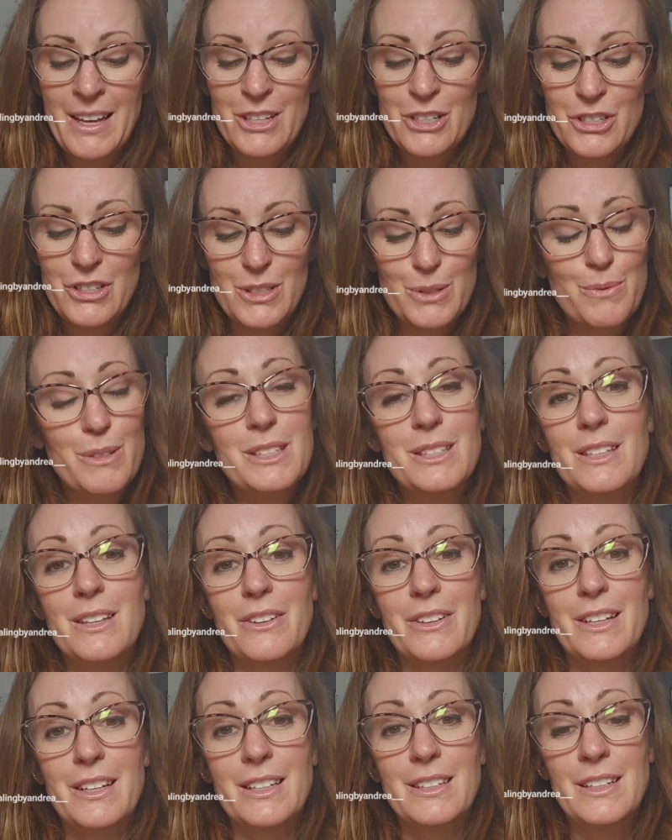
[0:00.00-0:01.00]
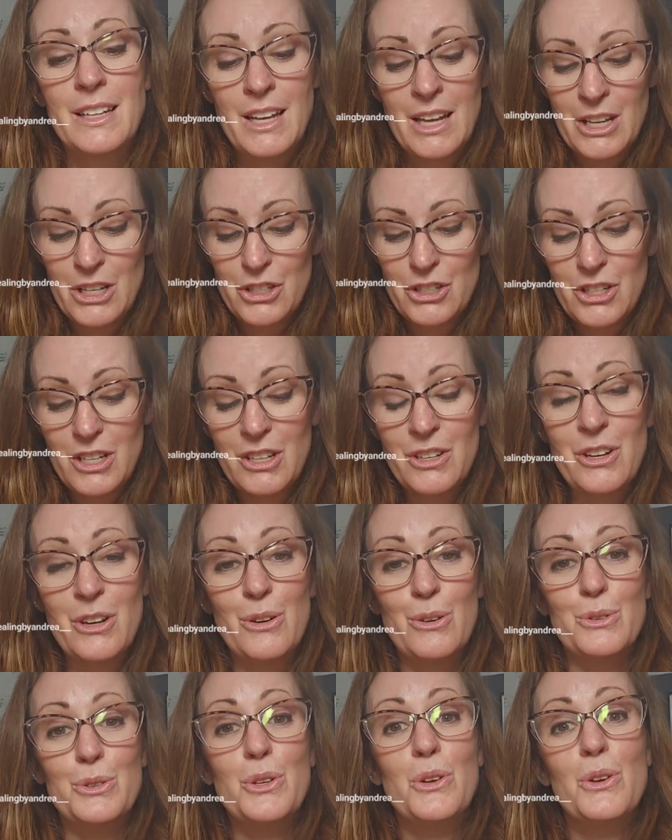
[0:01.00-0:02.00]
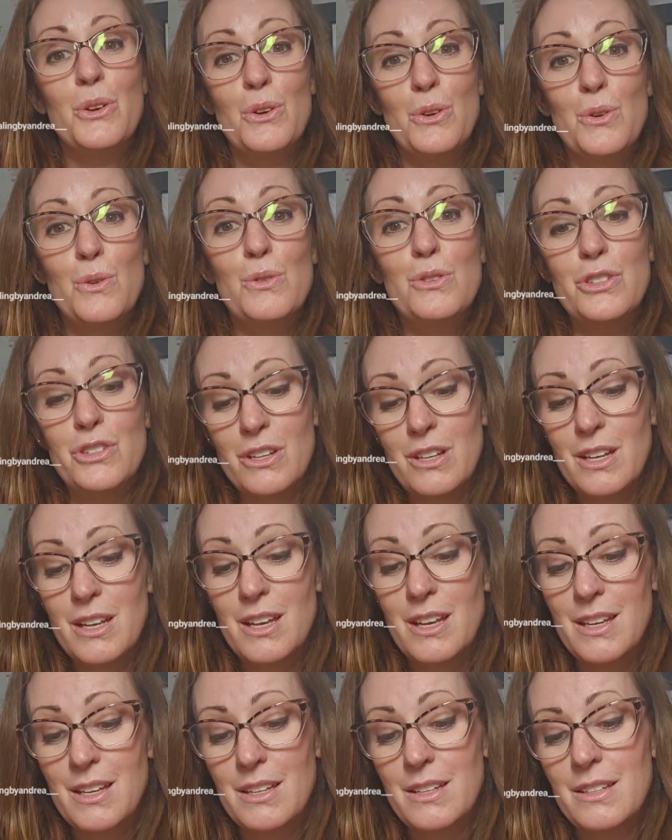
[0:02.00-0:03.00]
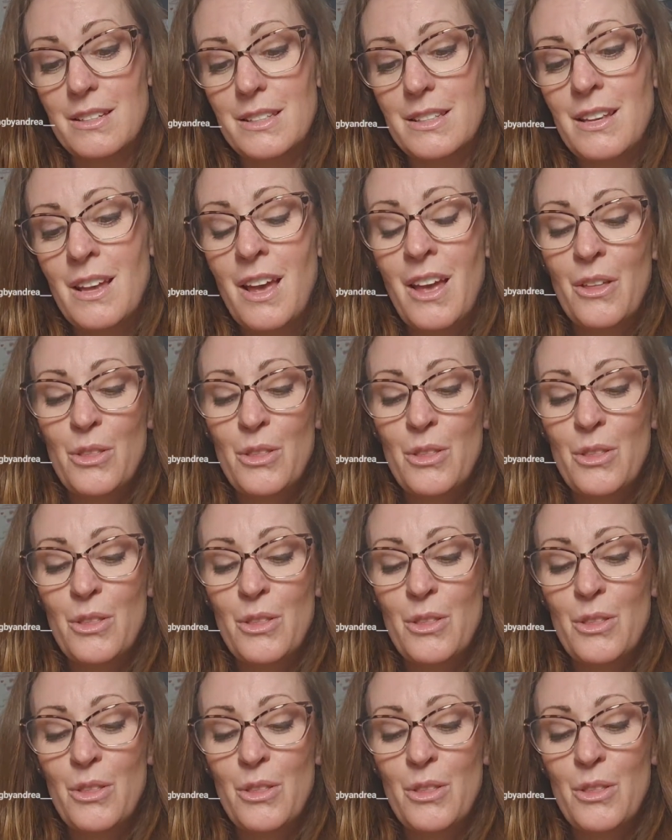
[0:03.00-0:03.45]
She's resilient. She knows who she is.